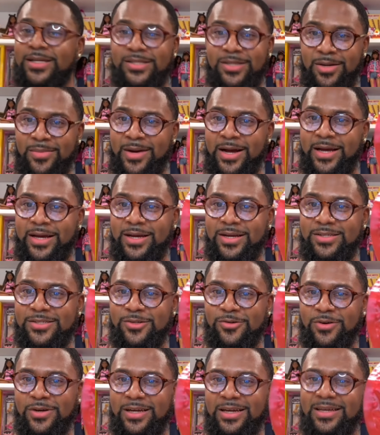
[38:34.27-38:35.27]
turn my ears
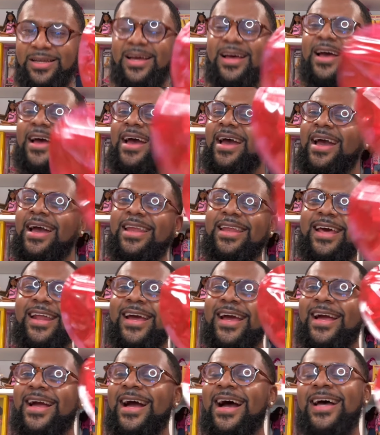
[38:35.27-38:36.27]
green. And it
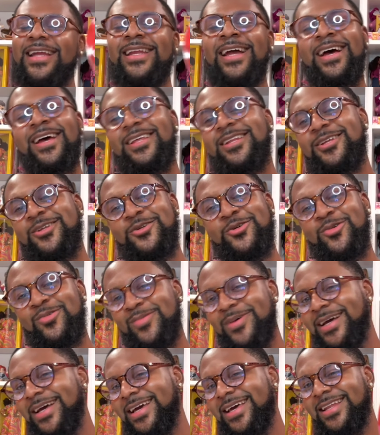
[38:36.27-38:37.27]
ain't got nothing to do
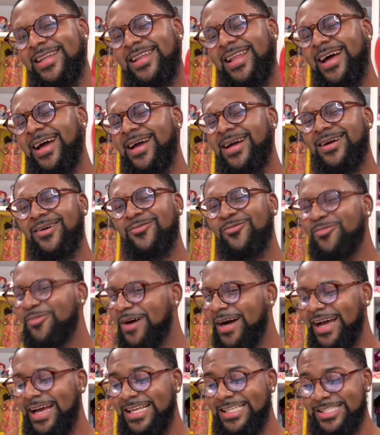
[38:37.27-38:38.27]
with, like,
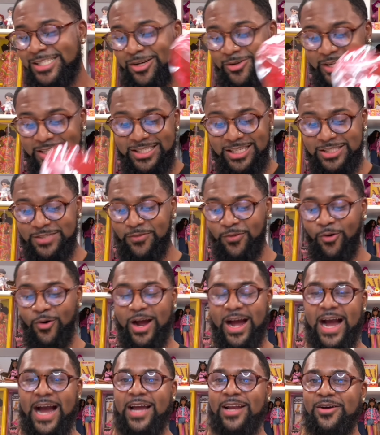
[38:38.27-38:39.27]
what? So this is four
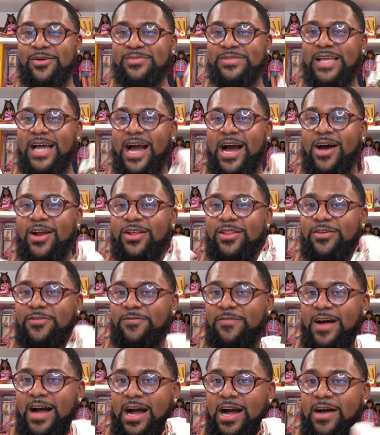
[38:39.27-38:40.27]
items out of the
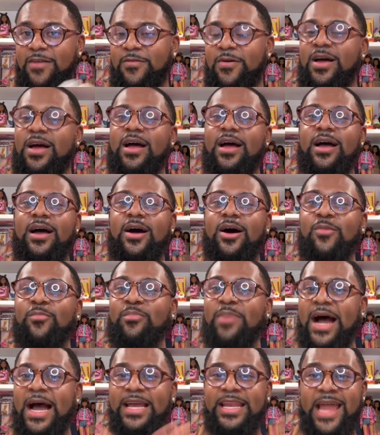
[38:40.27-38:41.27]
five.
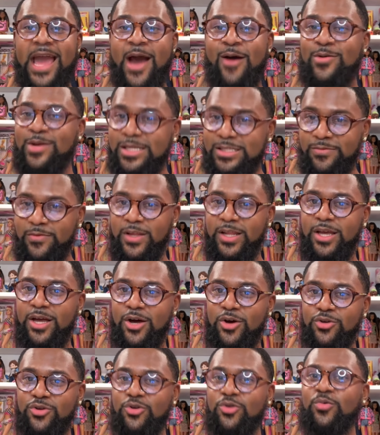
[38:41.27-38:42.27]
By now in this
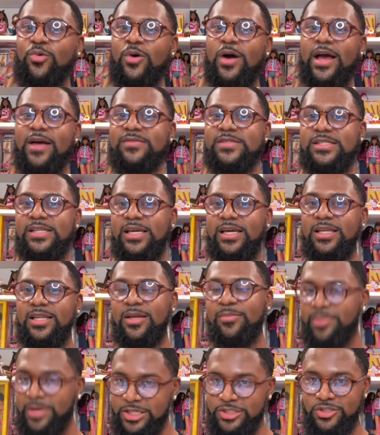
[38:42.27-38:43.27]
video, you will have seen the
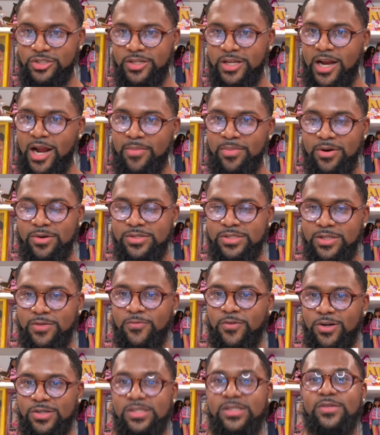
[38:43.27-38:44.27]
picture that I posted
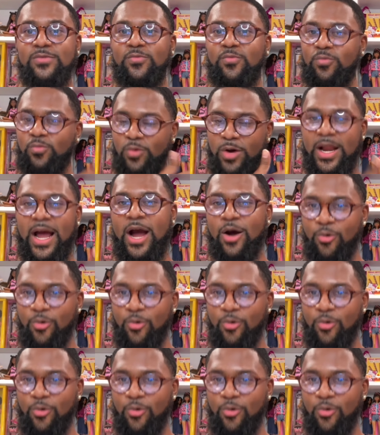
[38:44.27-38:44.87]
versus what I